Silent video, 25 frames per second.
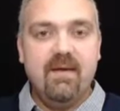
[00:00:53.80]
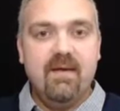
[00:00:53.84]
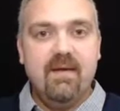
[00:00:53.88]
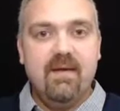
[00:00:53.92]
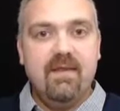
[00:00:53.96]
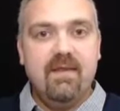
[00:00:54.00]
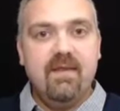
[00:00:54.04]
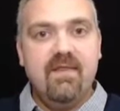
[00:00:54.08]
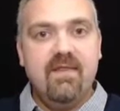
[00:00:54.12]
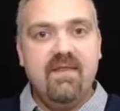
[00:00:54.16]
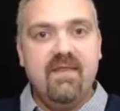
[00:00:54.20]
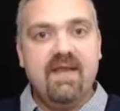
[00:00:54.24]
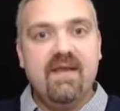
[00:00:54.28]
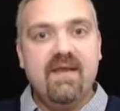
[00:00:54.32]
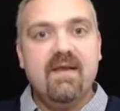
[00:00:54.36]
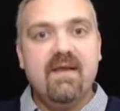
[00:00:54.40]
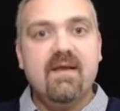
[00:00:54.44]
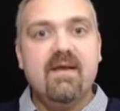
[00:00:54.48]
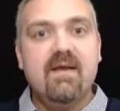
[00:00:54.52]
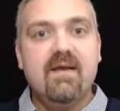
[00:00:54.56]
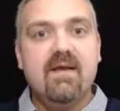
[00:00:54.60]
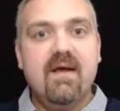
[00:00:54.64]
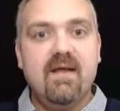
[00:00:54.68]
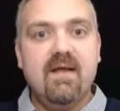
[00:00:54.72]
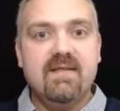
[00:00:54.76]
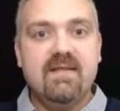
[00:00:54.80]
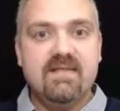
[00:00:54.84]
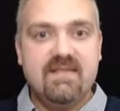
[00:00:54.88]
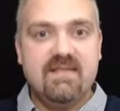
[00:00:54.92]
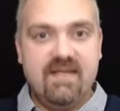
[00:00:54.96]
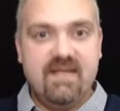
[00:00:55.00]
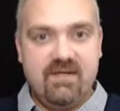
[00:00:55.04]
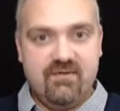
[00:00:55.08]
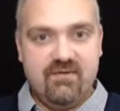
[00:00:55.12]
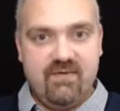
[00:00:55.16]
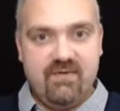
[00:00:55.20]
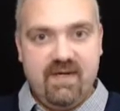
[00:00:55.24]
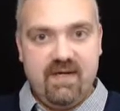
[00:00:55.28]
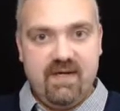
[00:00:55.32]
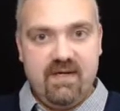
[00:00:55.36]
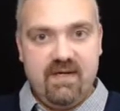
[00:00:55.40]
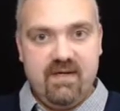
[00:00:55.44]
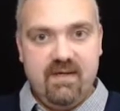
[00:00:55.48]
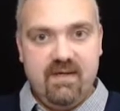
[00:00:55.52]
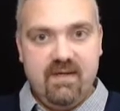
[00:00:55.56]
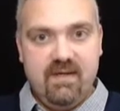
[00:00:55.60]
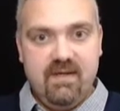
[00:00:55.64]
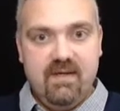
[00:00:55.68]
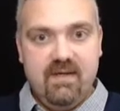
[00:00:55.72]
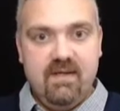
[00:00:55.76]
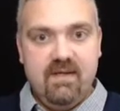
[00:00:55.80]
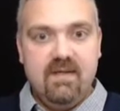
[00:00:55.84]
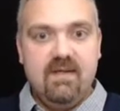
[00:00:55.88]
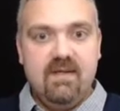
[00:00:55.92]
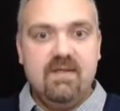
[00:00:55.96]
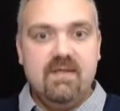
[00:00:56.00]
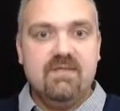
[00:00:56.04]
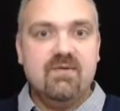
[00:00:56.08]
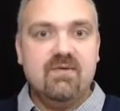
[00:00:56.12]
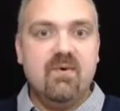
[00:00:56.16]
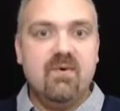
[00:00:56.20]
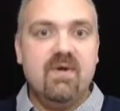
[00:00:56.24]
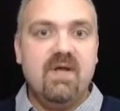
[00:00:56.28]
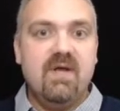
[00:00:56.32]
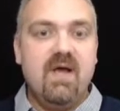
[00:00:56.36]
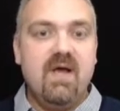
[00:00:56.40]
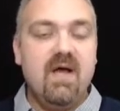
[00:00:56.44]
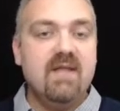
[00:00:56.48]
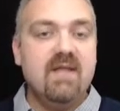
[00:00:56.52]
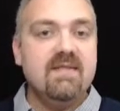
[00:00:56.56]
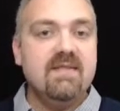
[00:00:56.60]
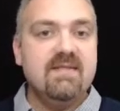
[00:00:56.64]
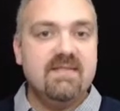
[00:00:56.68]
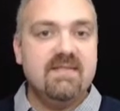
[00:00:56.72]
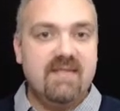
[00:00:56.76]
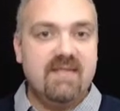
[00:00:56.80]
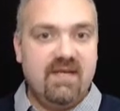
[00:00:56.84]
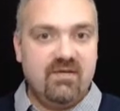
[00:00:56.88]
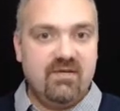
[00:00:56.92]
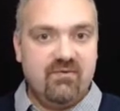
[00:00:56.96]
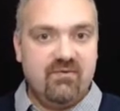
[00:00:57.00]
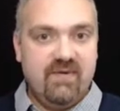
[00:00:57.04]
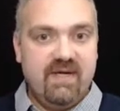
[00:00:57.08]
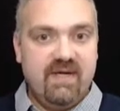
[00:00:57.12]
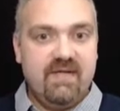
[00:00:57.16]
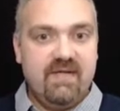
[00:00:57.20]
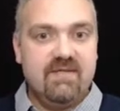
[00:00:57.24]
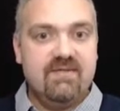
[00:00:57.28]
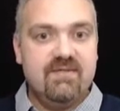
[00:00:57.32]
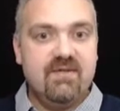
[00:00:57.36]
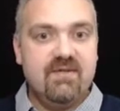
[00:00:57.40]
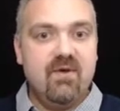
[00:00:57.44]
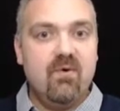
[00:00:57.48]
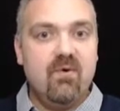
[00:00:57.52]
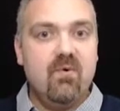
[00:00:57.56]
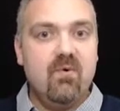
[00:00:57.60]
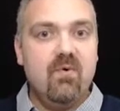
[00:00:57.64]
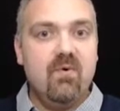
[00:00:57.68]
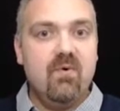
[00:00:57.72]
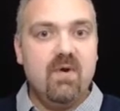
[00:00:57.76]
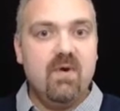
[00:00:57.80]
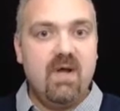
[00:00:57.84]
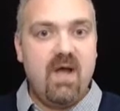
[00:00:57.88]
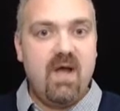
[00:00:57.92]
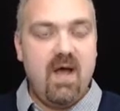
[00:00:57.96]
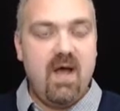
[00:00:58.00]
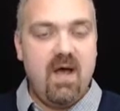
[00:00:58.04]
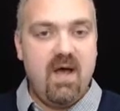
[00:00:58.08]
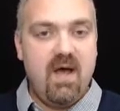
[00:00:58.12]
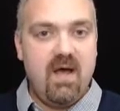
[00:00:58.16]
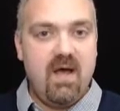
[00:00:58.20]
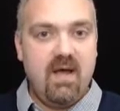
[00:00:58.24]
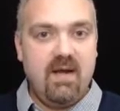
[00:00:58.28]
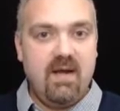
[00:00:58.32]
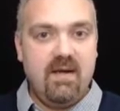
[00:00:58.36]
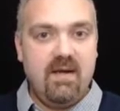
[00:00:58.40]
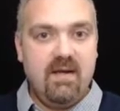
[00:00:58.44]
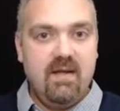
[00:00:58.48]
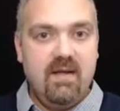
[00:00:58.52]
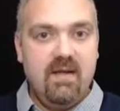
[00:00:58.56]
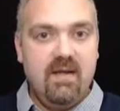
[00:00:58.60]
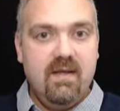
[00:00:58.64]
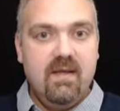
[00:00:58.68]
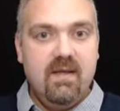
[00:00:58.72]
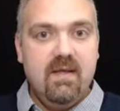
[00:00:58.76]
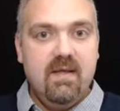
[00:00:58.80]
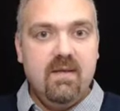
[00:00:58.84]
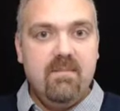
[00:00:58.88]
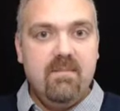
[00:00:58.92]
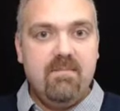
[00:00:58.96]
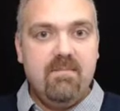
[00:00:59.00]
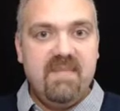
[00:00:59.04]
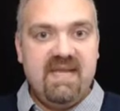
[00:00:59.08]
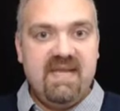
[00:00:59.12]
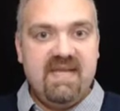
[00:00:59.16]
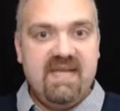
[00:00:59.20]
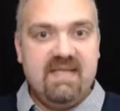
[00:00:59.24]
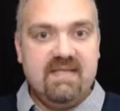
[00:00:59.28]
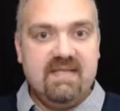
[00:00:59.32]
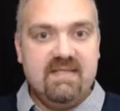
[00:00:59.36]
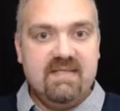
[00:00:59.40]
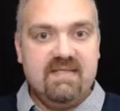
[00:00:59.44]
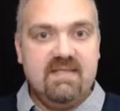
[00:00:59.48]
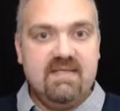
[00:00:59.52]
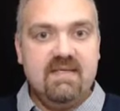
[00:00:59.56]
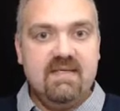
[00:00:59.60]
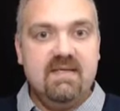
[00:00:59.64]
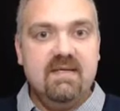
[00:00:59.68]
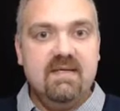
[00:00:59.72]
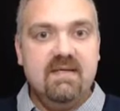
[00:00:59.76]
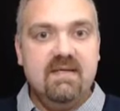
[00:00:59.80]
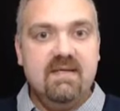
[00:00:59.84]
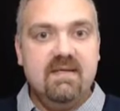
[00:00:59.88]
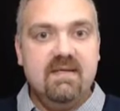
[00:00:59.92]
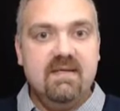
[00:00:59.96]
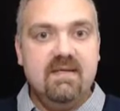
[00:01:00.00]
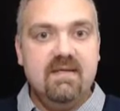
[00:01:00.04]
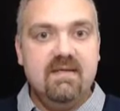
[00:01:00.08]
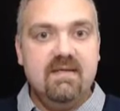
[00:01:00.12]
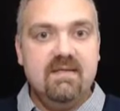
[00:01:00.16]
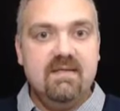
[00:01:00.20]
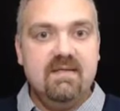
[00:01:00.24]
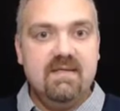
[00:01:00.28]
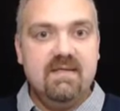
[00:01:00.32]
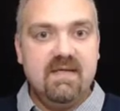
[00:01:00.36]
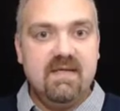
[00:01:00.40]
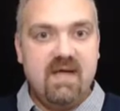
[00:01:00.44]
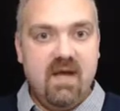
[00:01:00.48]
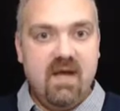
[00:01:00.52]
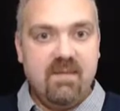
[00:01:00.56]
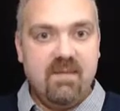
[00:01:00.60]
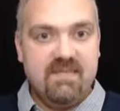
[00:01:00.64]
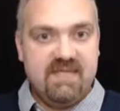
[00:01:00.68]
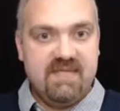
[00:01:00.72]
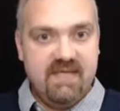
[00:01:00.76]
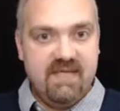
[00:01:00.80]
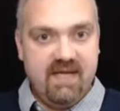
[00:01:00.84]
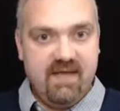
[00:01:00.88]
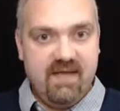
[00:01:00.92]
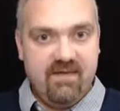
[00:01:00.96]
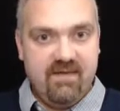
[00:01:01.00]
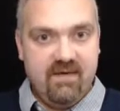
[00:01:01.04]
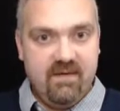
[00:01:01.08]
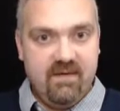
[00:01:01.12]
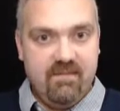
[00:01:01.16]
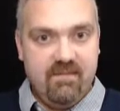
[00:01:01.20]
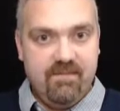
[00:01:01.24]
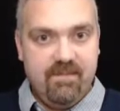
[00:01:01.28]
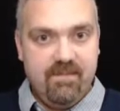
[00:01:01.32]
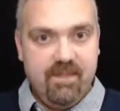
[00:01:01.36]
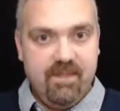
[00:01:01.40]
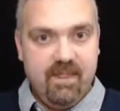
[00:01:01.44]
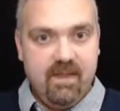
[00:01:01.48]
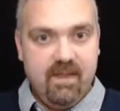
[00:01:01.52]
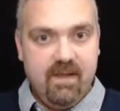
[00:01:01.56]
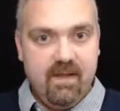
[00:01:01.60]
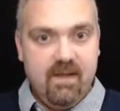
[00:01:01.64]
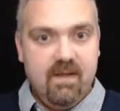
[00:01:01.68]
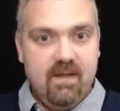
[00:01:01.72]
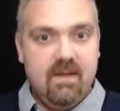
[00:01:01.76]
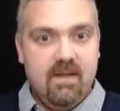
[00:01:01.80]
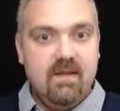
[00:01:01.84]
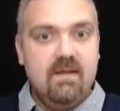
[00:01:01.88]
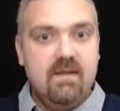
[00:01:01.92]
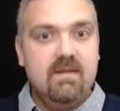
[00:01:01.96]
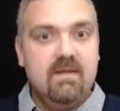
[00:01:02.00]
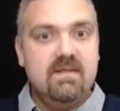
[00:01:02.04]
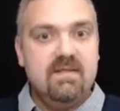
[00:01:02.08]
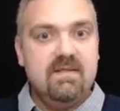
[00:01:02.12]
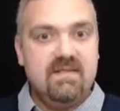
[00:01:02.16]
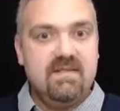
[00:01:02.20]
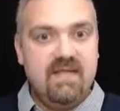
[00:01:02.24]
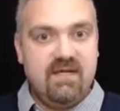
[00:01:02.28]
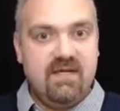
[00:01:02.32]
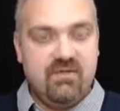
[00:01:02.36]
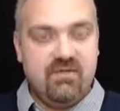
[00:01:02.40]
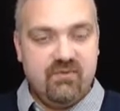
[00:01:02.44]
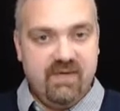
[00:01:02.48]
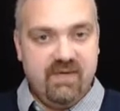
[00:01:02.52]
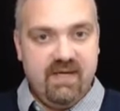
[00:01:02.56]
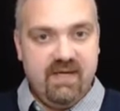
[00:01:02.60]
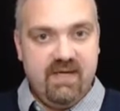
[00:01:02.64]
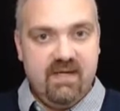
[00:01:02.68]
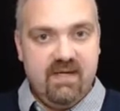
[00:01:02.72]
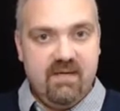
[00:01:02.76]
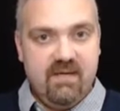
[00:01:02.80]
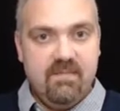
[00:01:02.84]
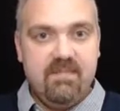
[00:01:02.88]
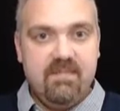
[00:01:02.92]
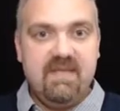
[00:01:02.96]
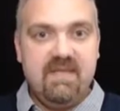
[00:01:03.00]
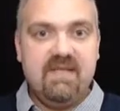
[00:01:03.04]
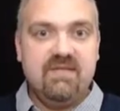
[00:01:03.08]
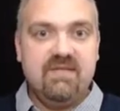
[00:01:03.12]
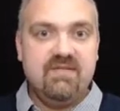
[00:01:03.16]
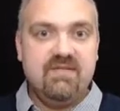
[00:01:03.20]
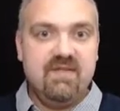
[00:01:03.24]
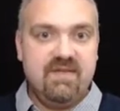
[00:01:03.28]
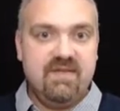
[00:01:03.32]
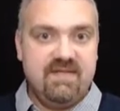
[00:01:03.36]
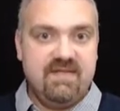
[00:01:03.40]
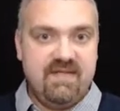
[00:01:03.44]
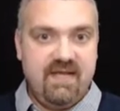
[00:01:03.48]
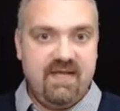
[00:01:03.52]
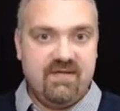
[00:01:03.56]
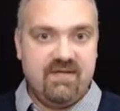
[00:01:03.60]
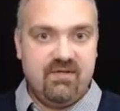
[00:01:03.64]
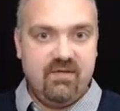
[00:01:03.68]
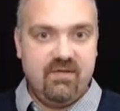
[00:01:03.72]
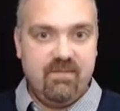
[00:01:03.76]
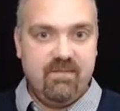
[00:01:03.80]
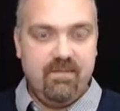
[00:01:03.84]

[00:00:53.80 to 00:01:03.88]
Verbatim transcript: Think concentric. So concentric, so con means to come together. Centric means to the center.